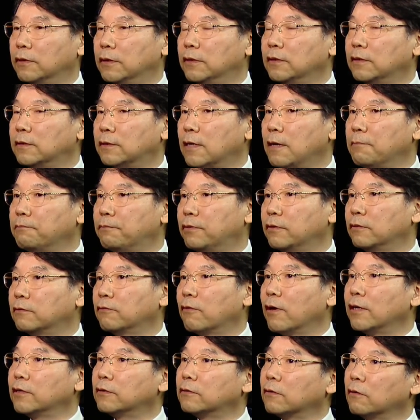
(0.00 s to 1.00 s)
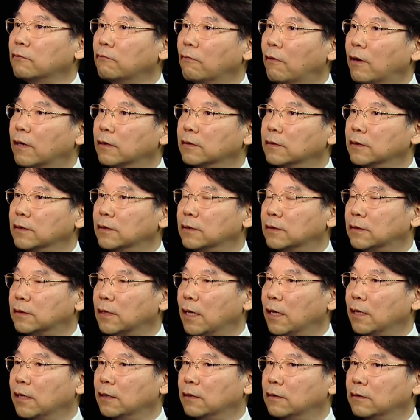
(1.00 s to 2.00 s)
example, question 1 is
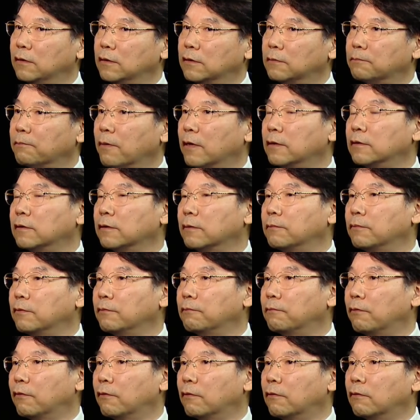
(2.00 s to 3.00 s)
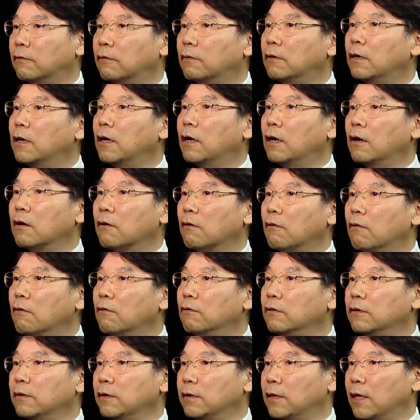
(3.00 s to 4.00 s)
responsible for
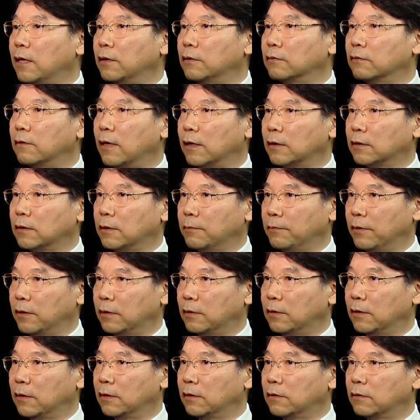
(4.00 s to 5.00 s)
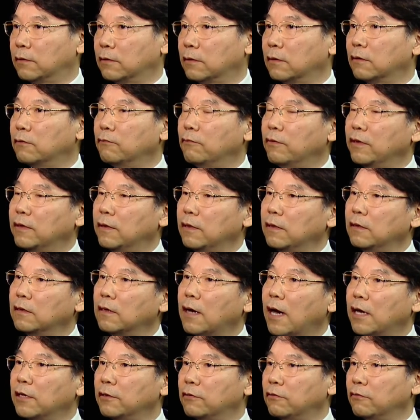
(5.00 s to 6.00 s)
coordination activities within
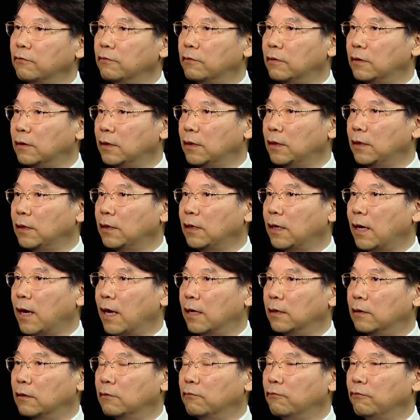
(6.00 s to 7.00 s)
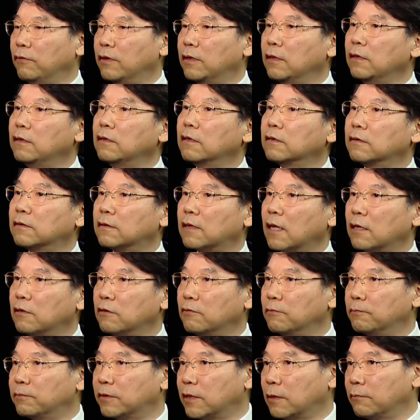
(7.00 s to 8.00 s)
the ITUT and within the Study
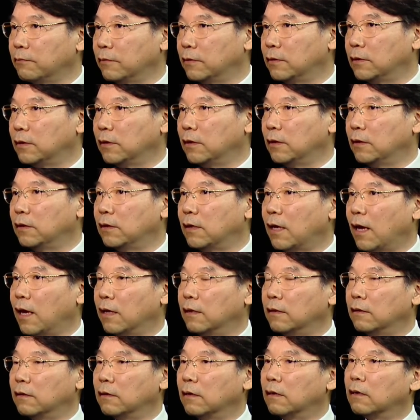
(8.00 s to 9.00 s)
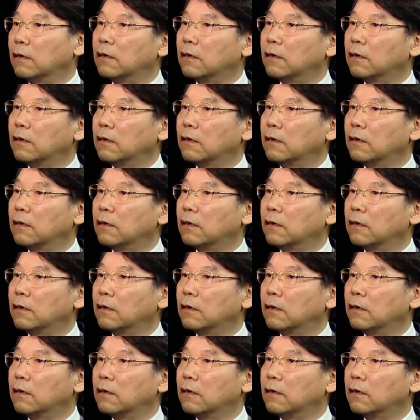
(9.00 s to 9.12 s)
Group 17 and